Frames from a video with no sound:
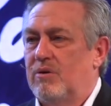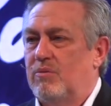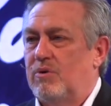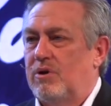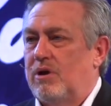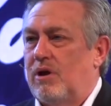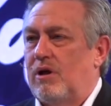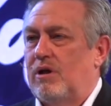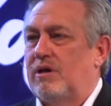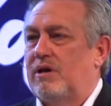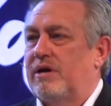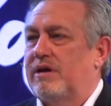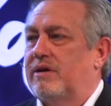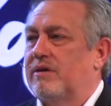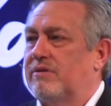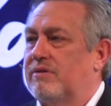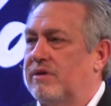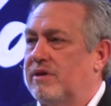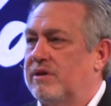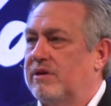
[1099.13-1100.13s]
Well, all I
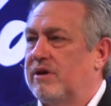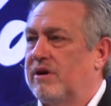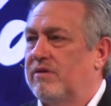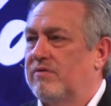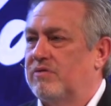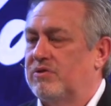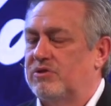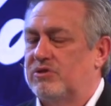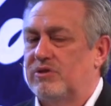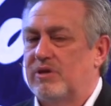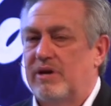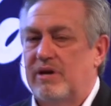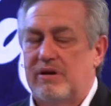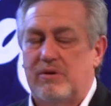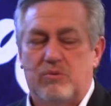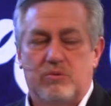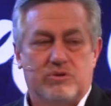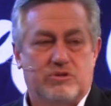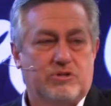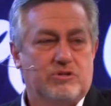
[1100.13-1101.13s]
can think of is that
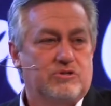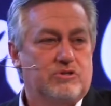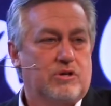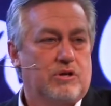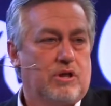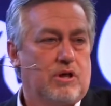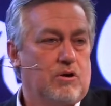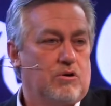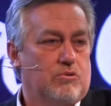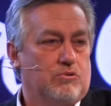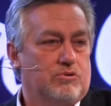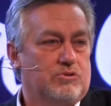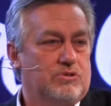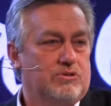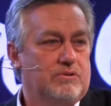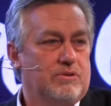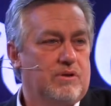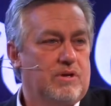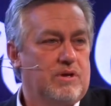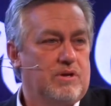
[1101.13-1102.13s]
it was his
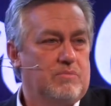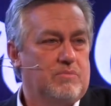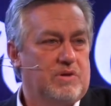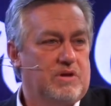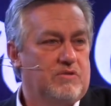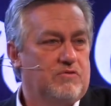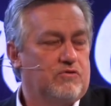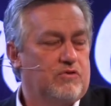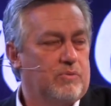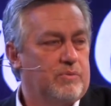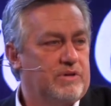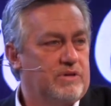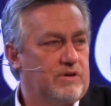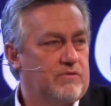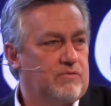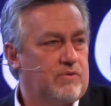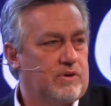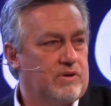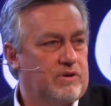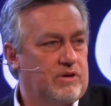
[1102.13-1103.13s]
clothes. Being from a
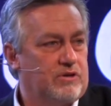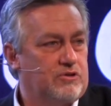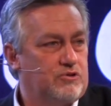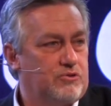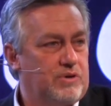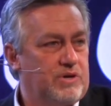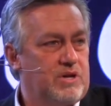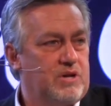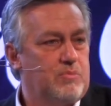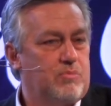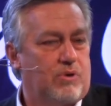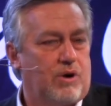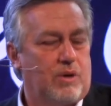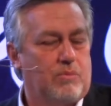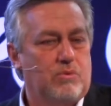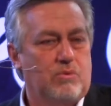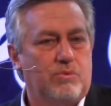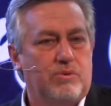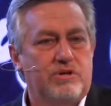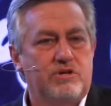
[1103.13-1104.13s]
different country, he
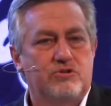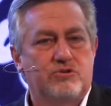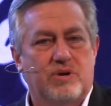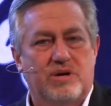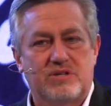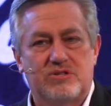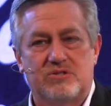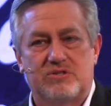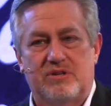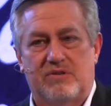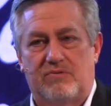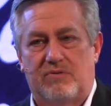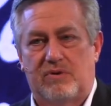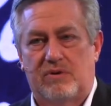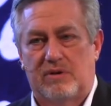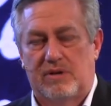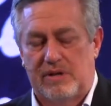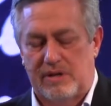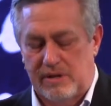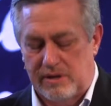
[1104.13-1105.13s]
probably dressed
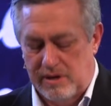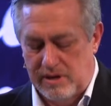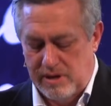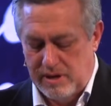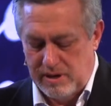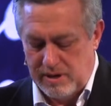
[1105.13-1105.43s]
differently.